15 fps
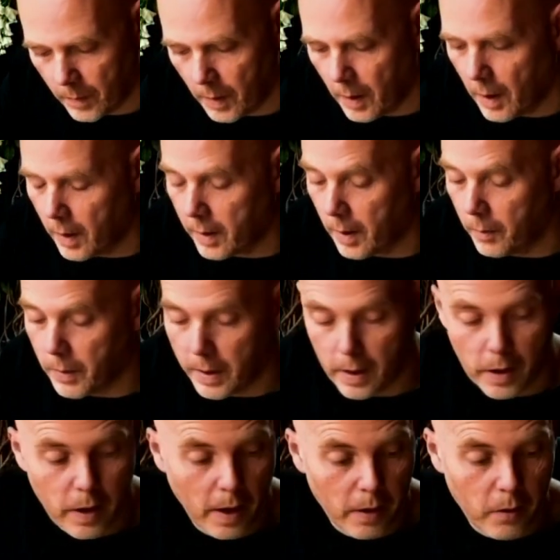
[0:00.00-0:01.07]
Okay,
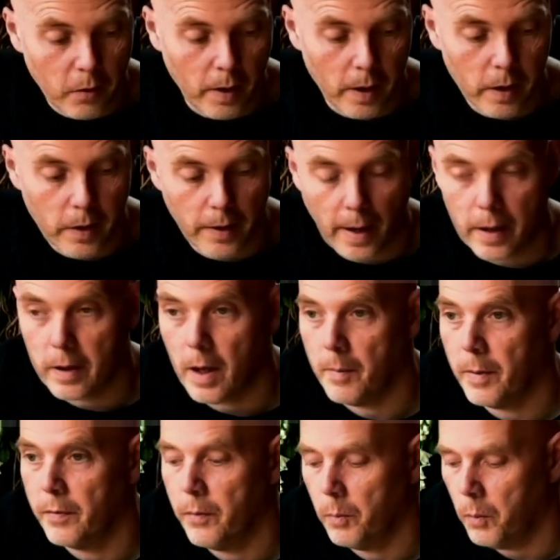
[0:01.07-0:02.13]
wicked. So that's great. So that's
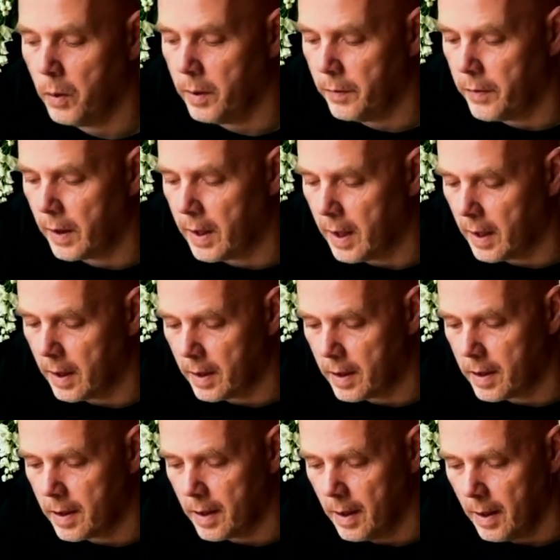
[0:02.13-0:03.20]
coming from one of the
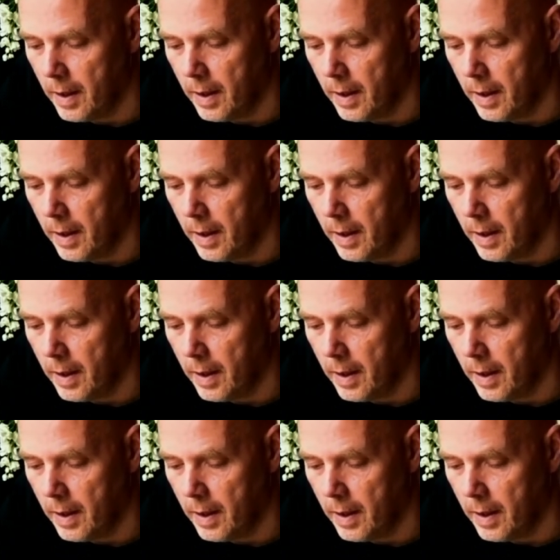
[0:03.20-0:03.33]
kits.